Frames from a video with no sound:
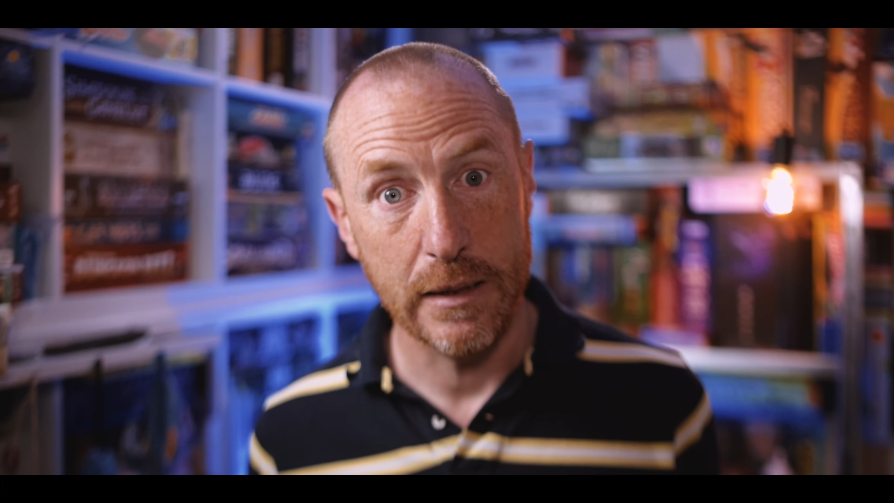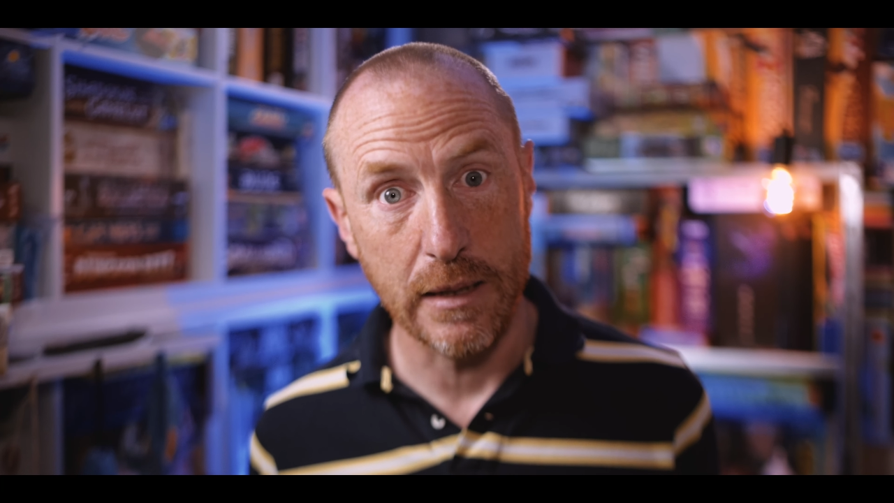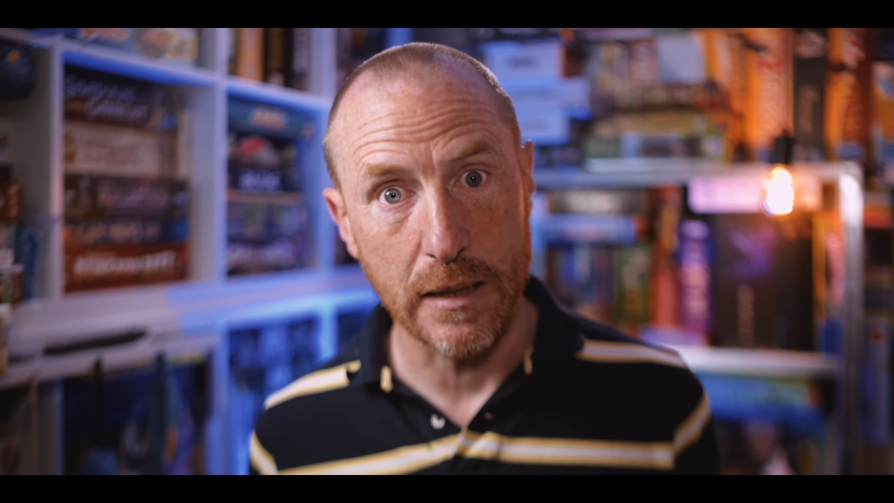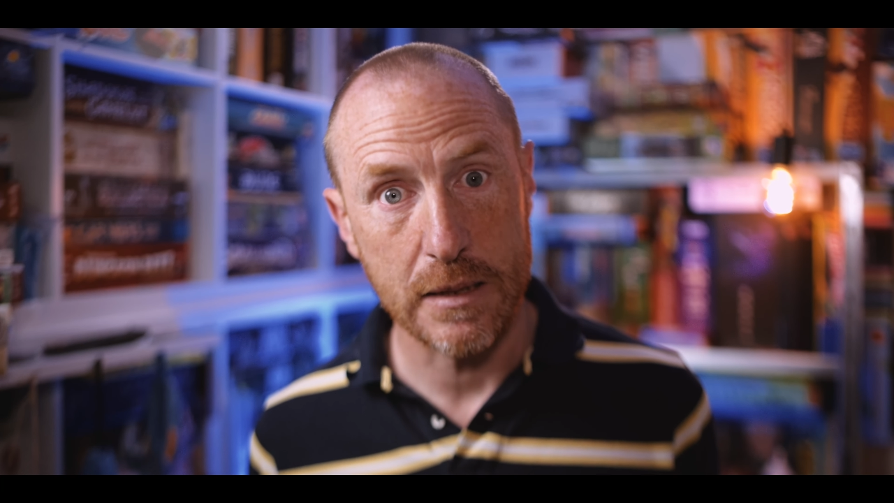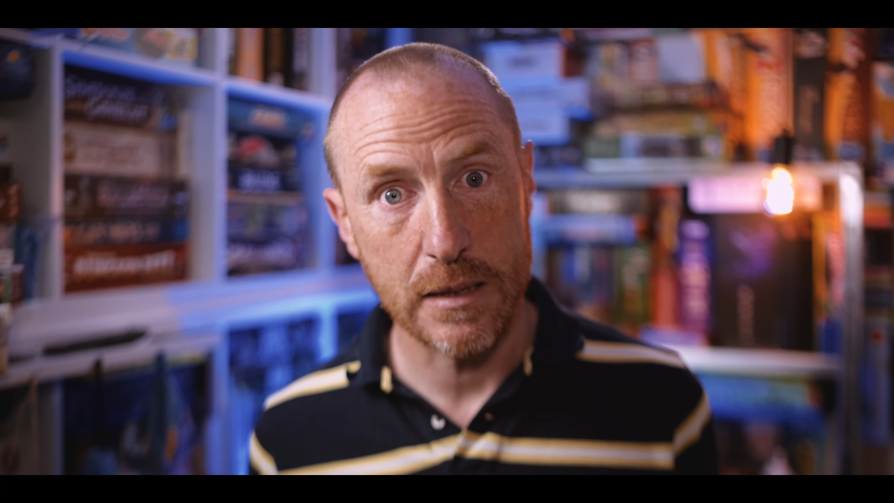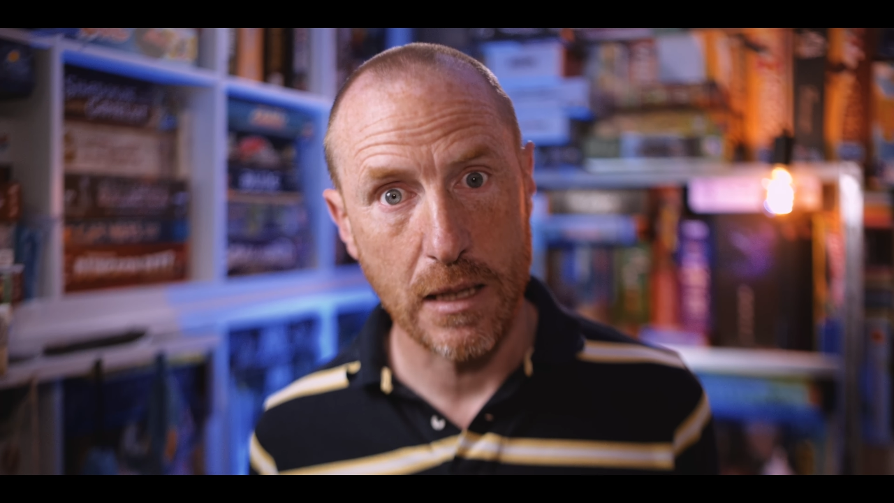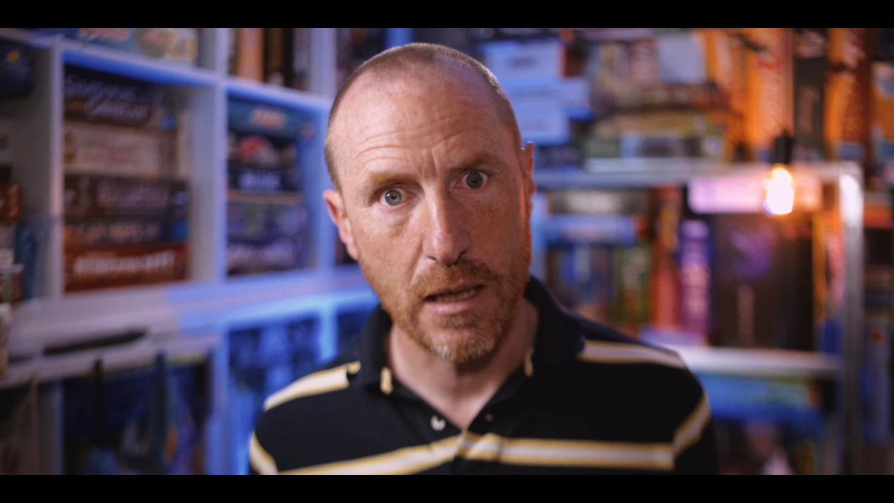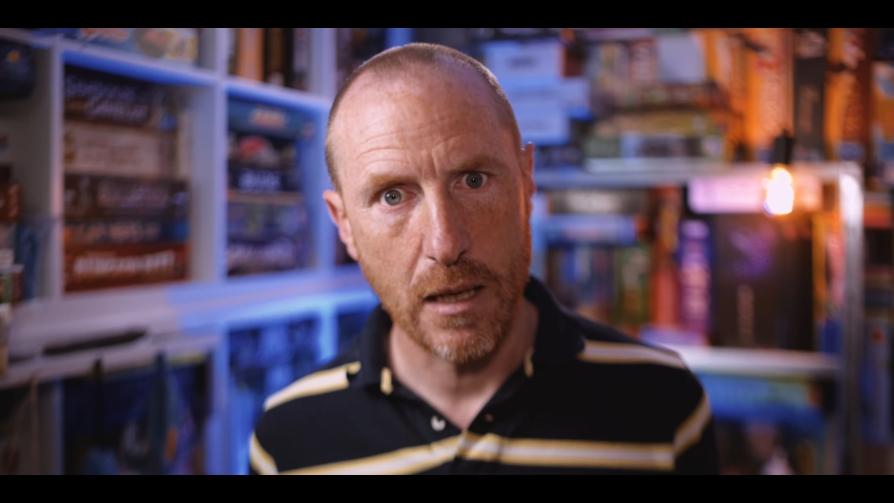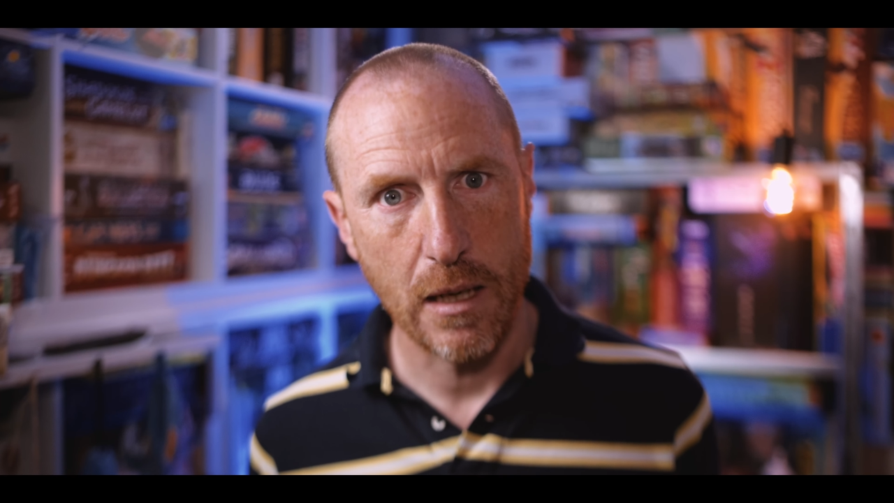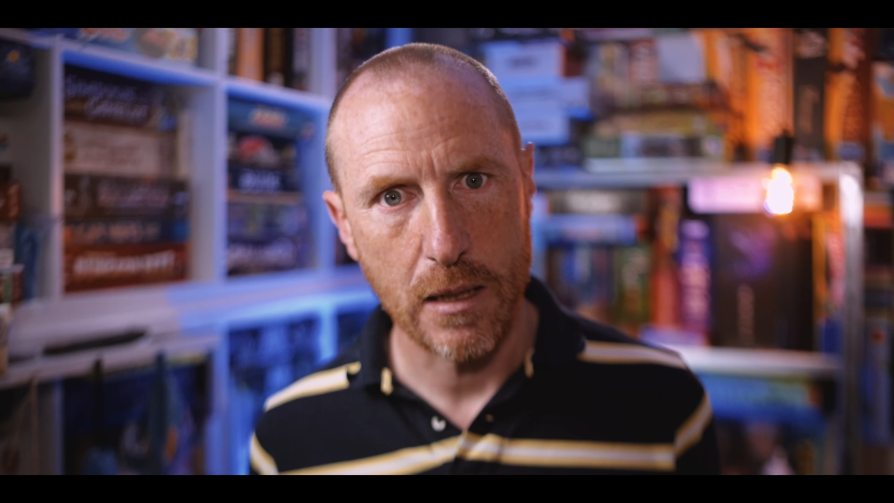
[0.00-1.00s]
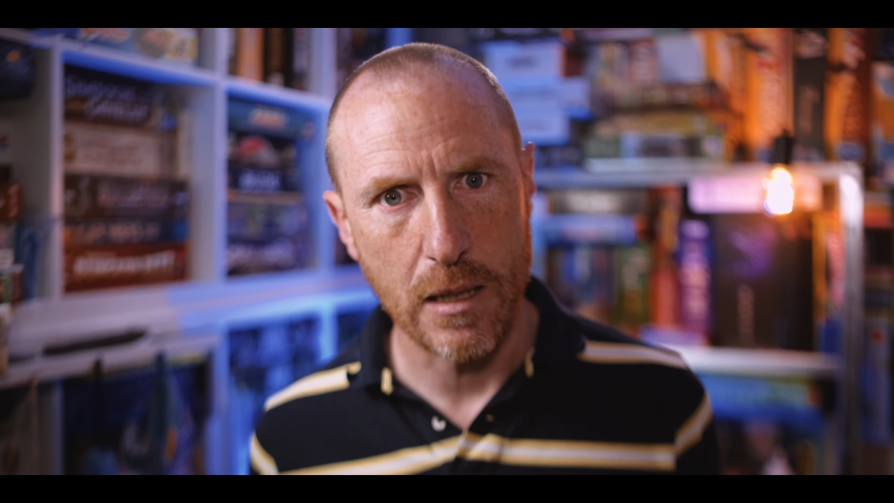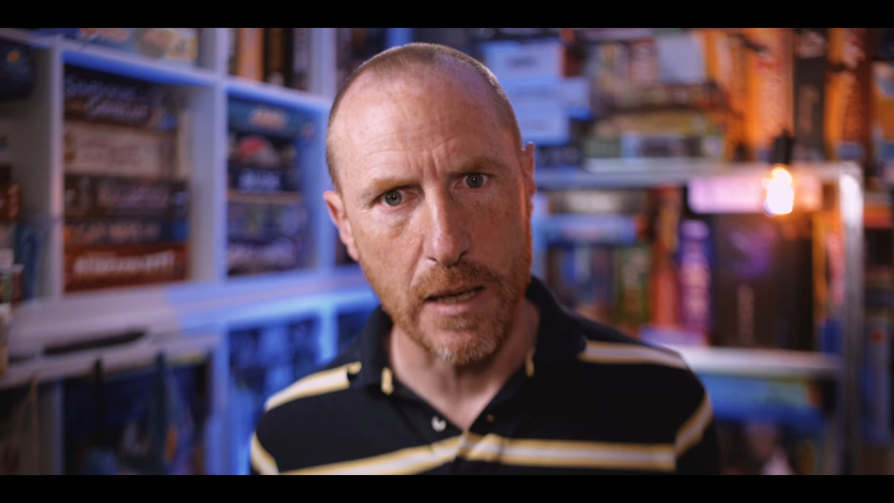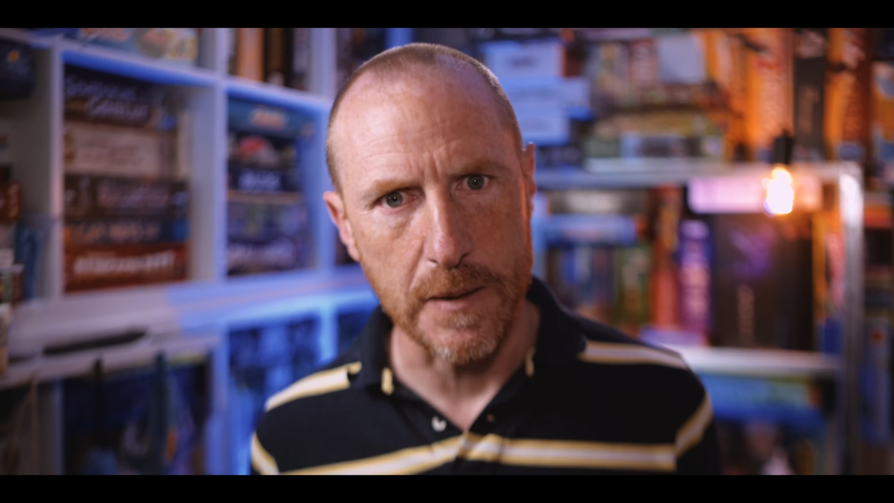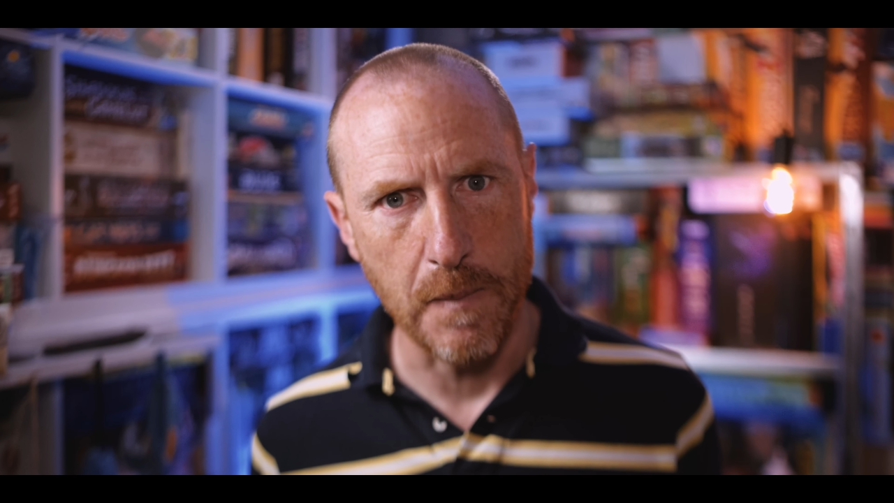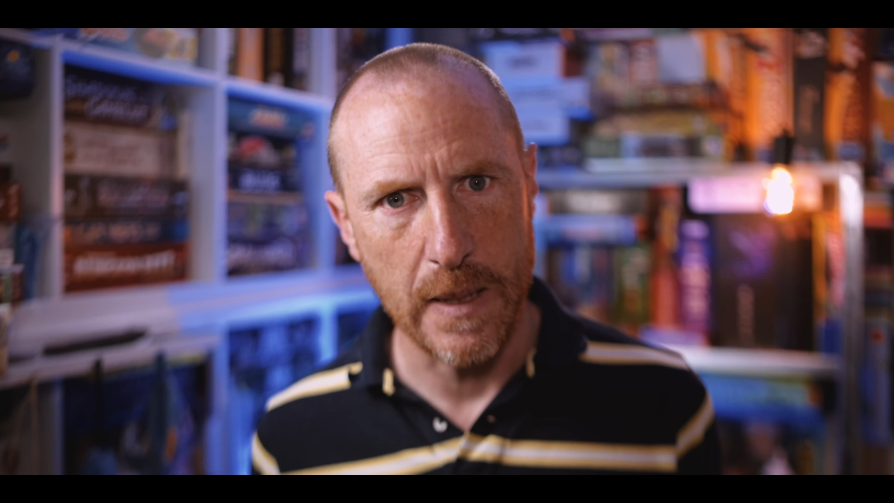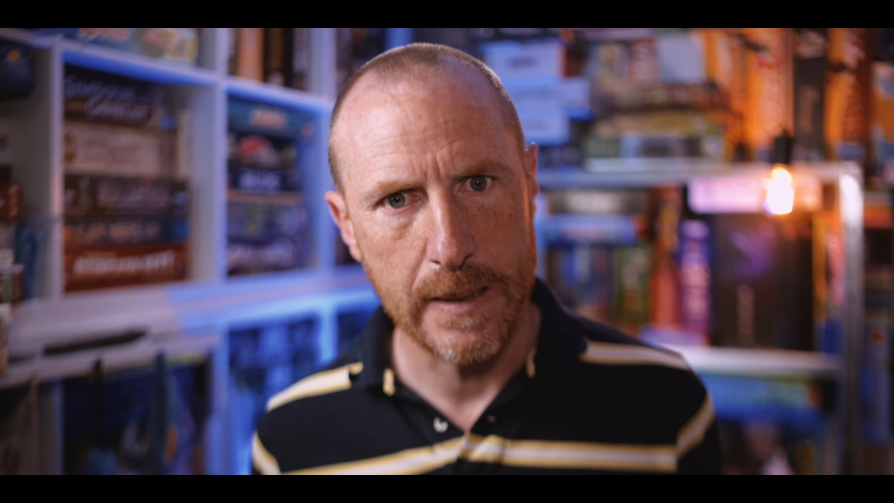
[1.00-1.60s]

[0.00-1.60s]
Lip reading: this game?